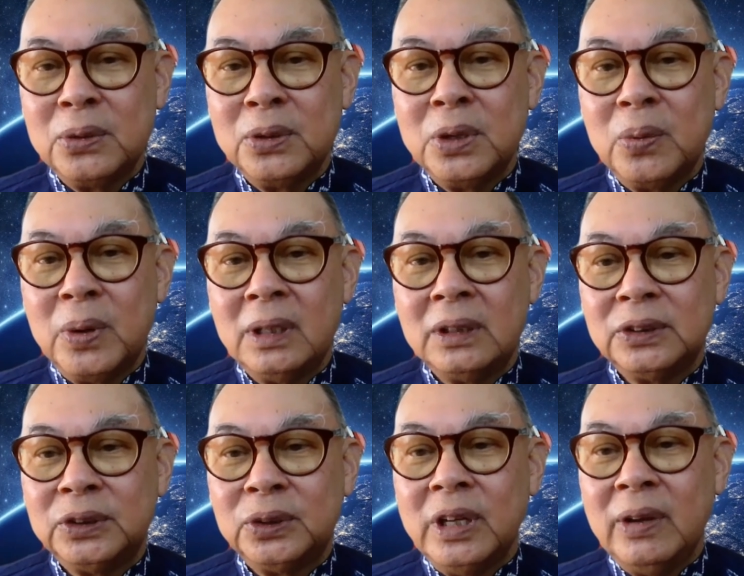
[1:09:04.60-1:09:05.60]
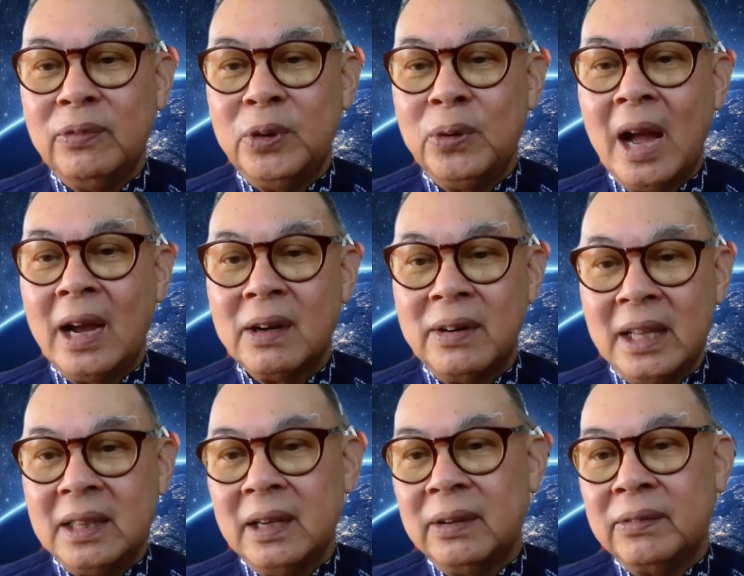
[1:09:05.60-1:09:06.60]
to the world. So if you are
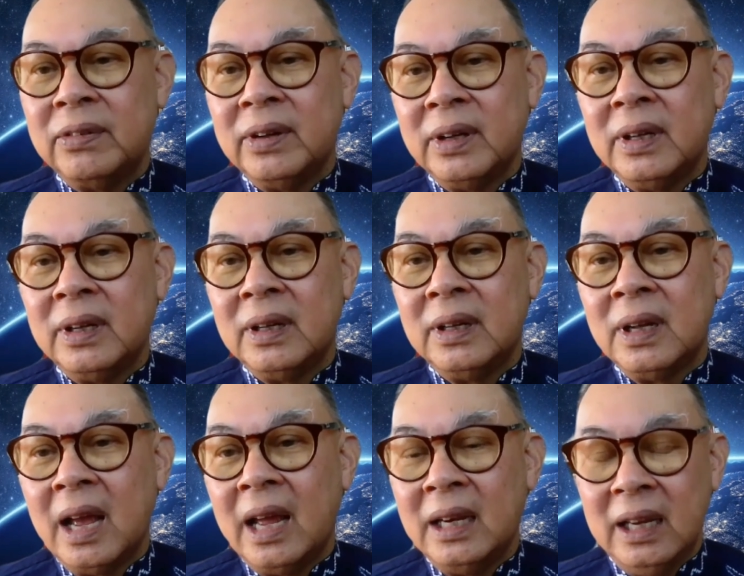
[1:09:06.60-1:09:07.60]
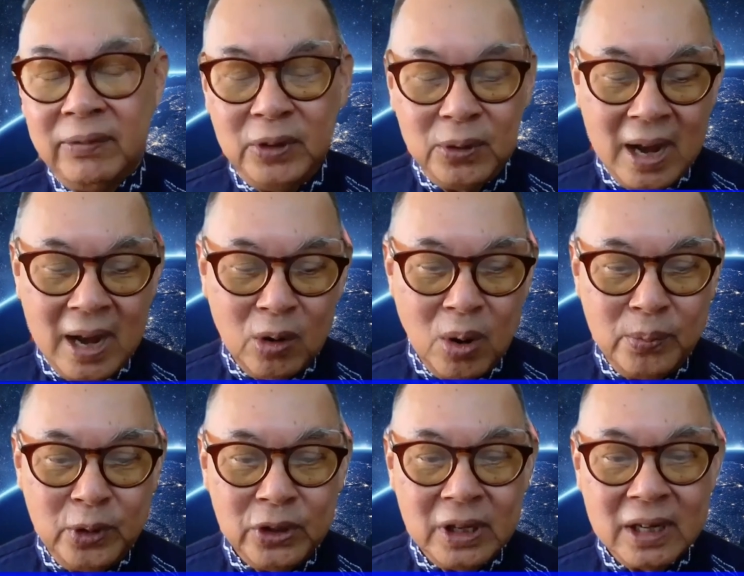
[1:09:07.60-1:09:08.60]
creative and if you are
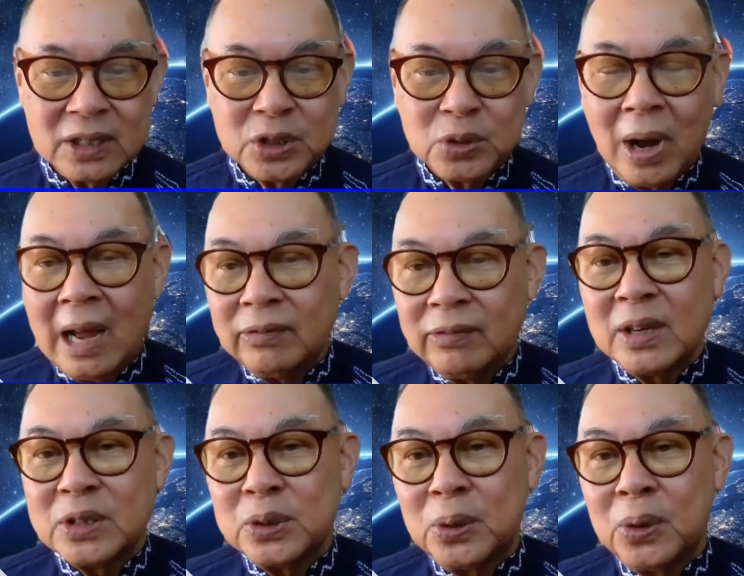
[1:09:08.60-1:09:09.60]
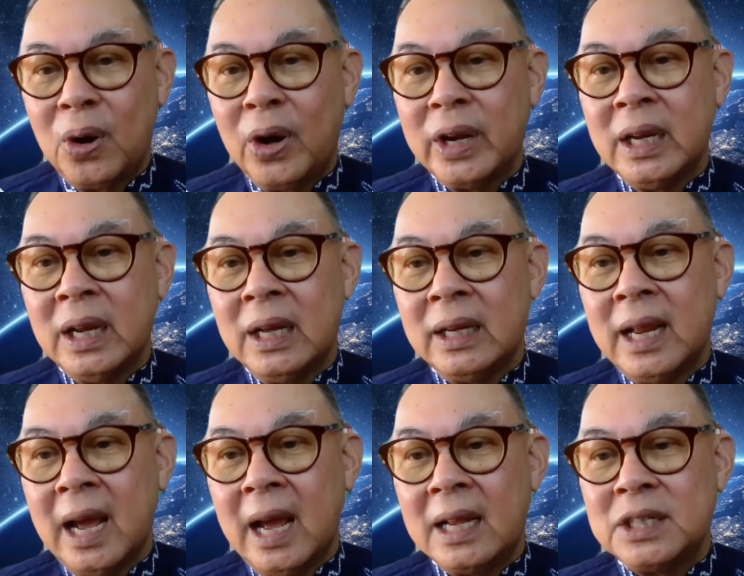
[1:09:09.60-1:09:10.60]
computer savvy and so on,
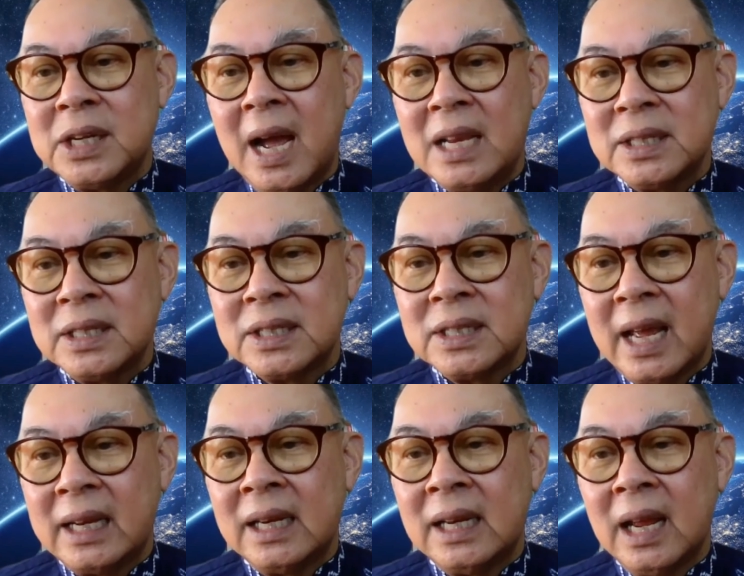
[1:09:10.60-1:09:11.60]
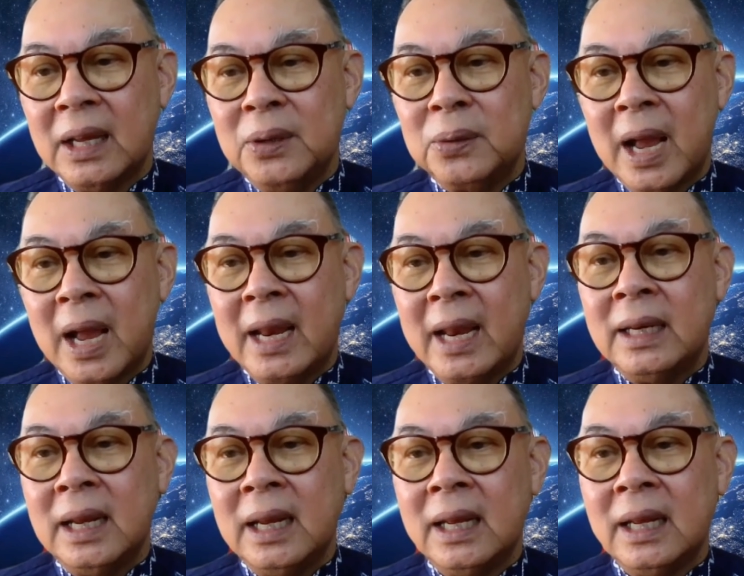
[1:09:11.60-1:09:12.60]
there are chances that you
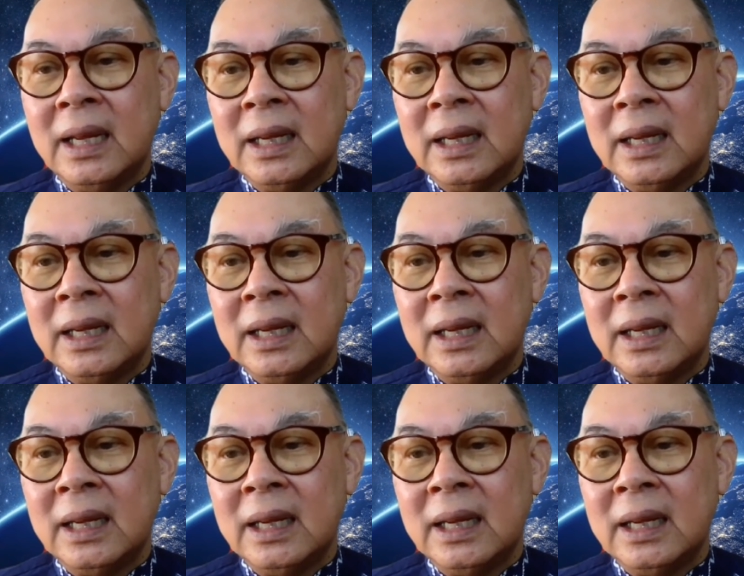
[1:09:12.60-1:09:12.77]
can